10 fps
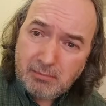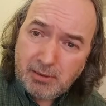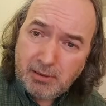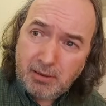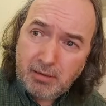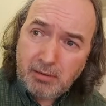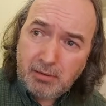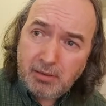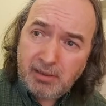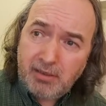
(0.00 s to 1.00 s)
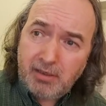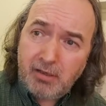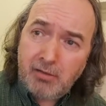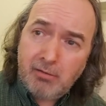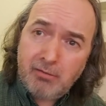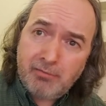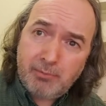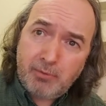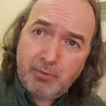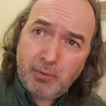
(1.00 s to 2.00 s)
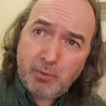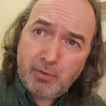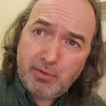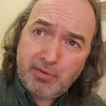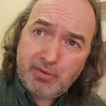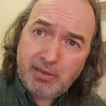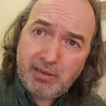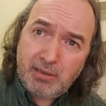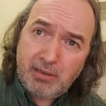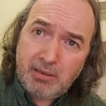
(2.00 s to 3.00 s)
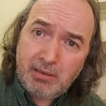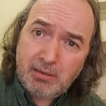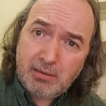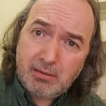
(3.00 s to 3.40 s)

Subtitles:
but loathly go from dawn to e'en?